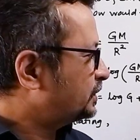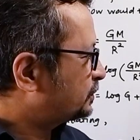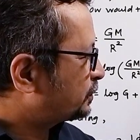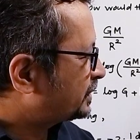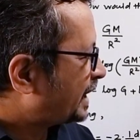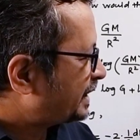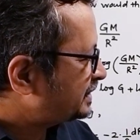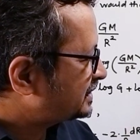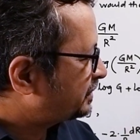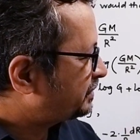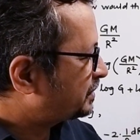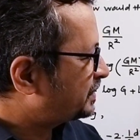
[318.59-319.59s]
So that is
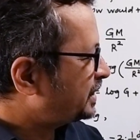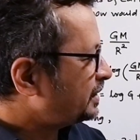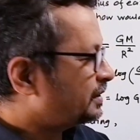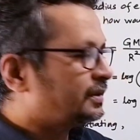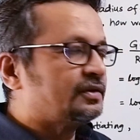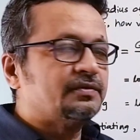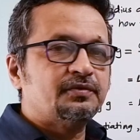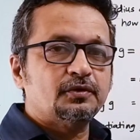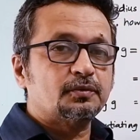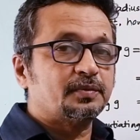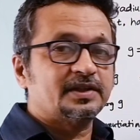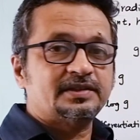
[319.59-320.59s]
giving me
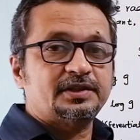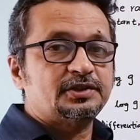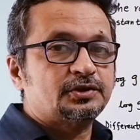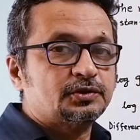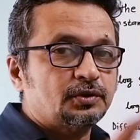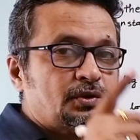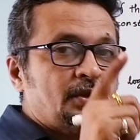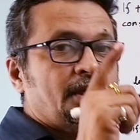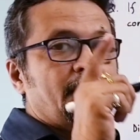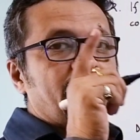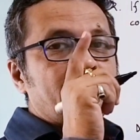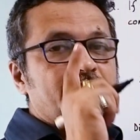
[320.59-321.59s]
4%. So
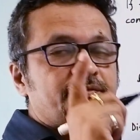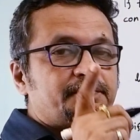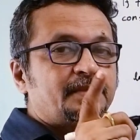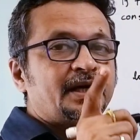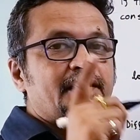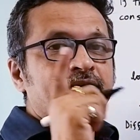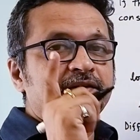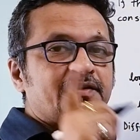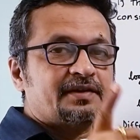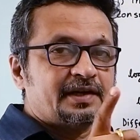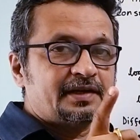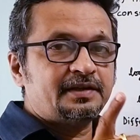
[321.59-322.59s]
if my
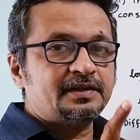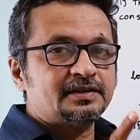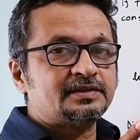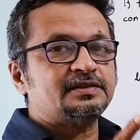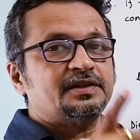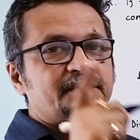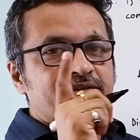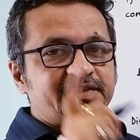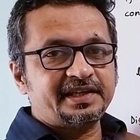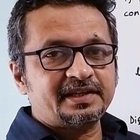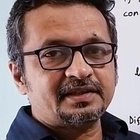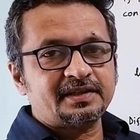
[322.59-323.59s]
radius
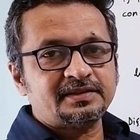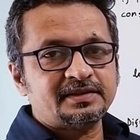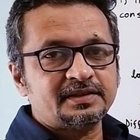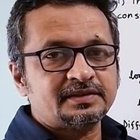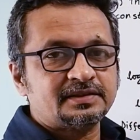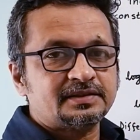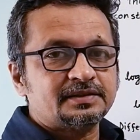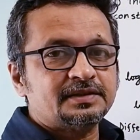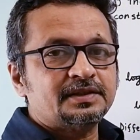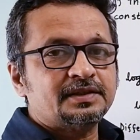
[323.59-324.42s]
decreases,